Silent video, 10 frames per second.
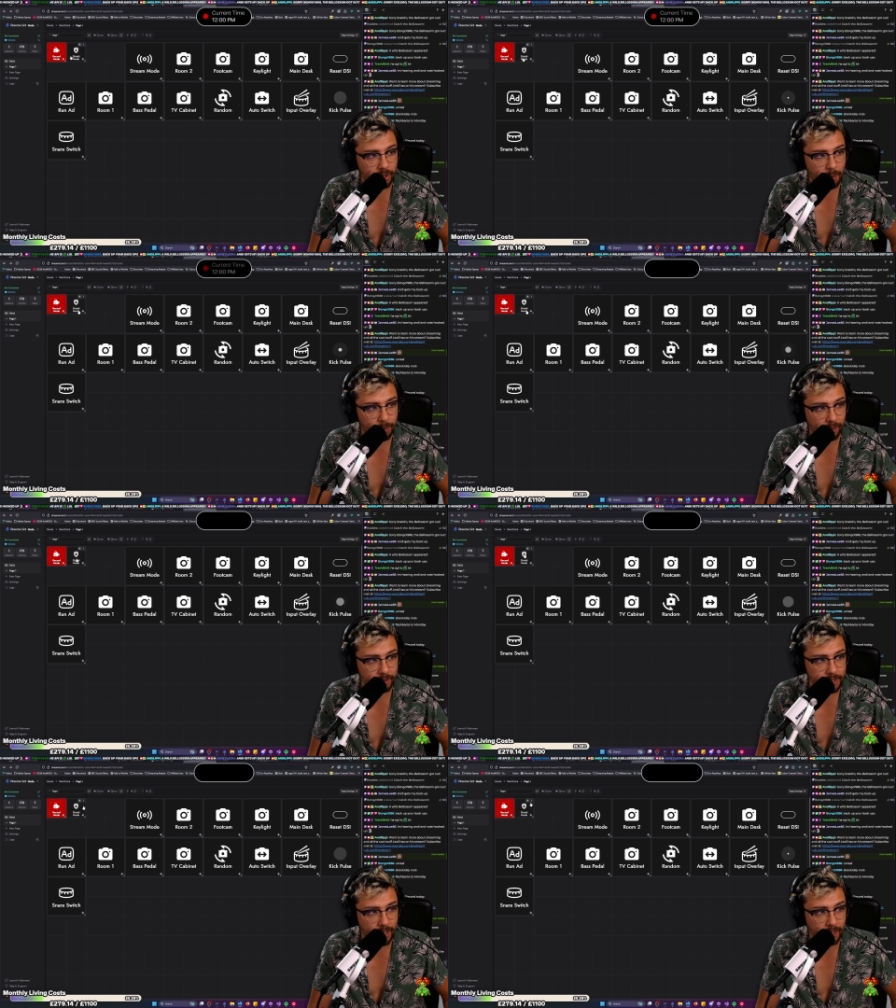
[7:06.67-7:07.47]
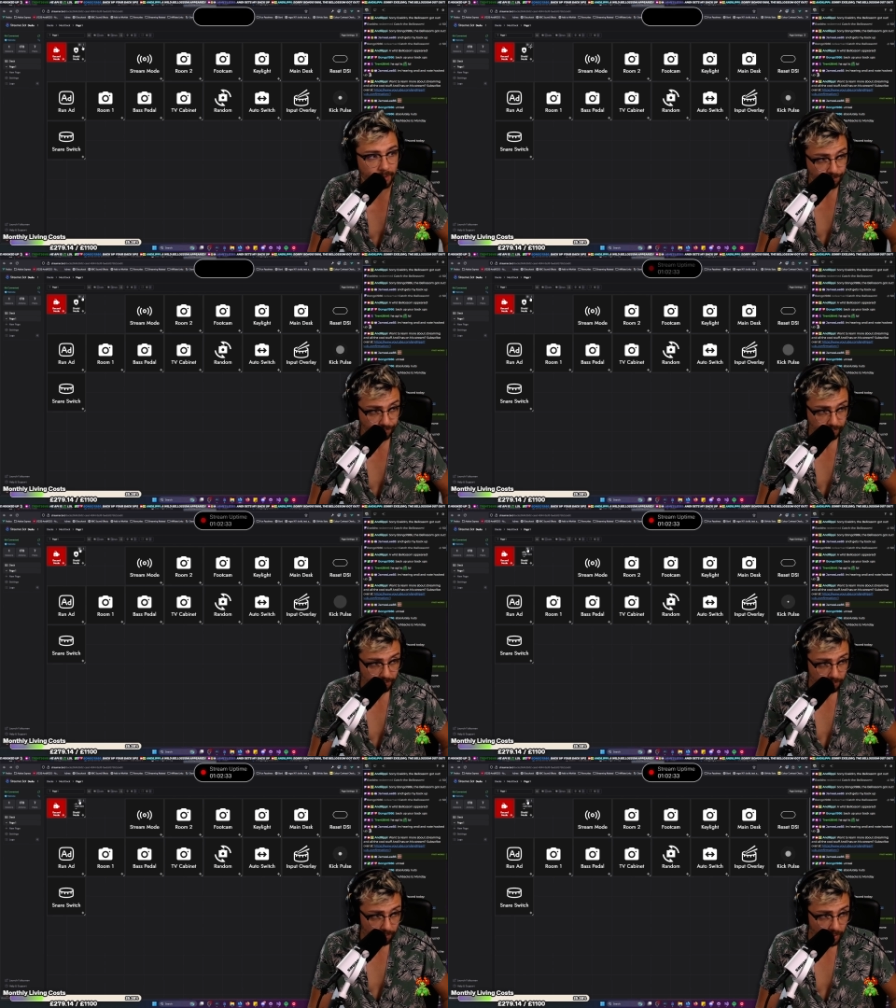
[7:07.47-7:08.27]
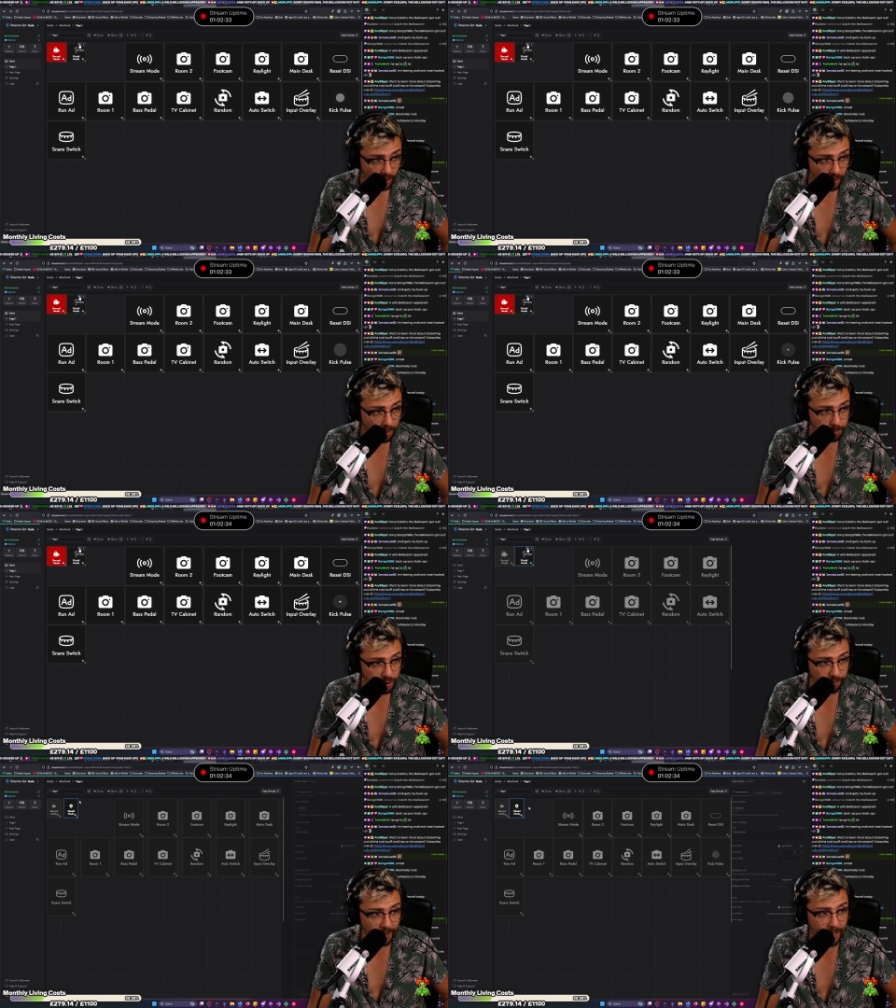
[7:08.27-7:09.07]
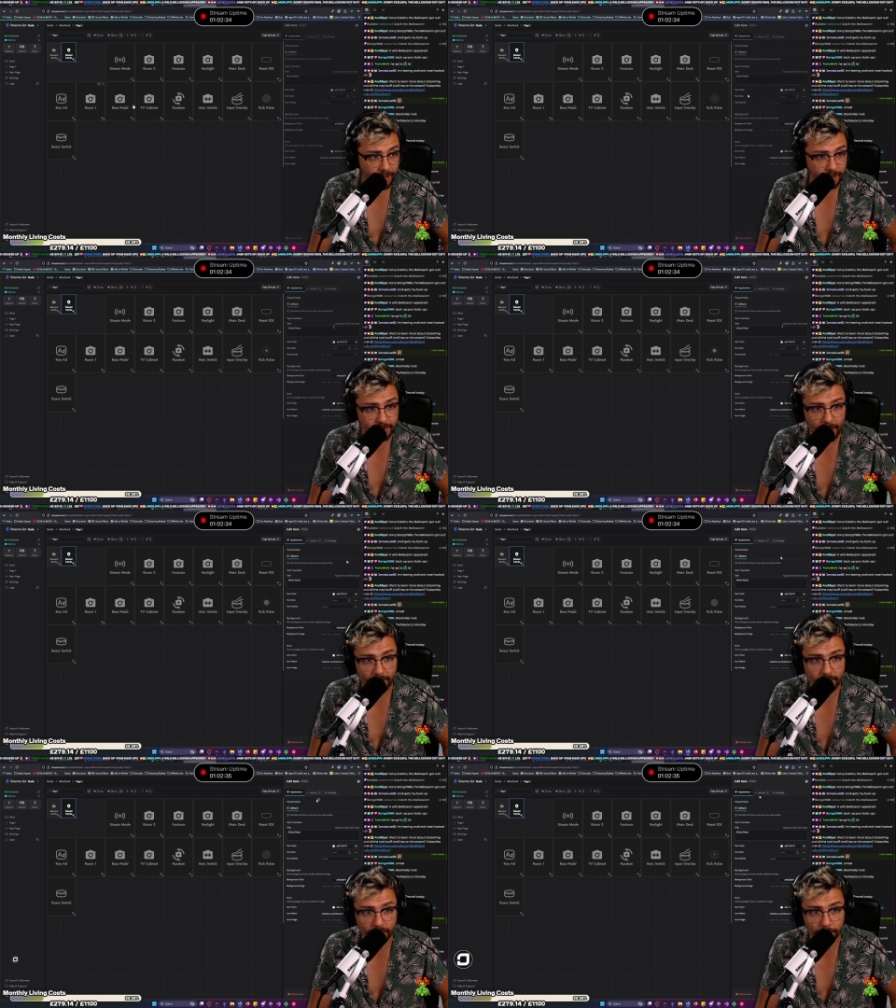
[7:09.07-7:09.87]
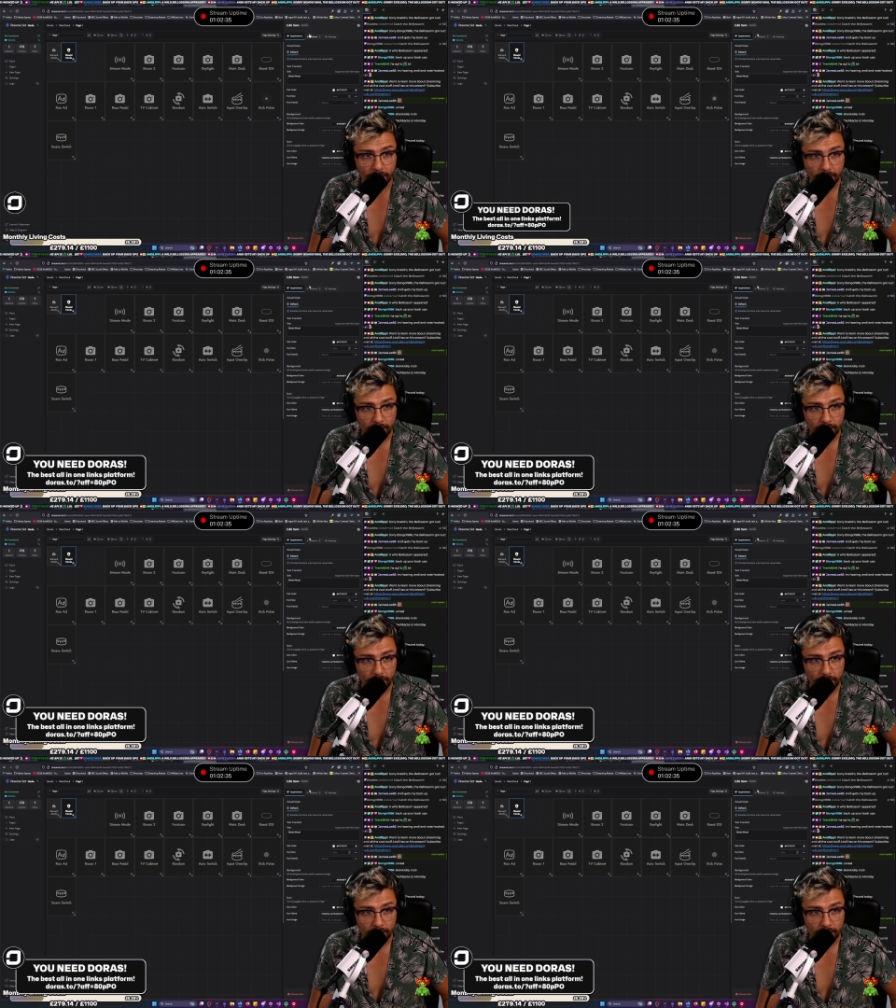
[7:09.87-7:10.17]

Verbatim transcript: the ability... so if I edit this item,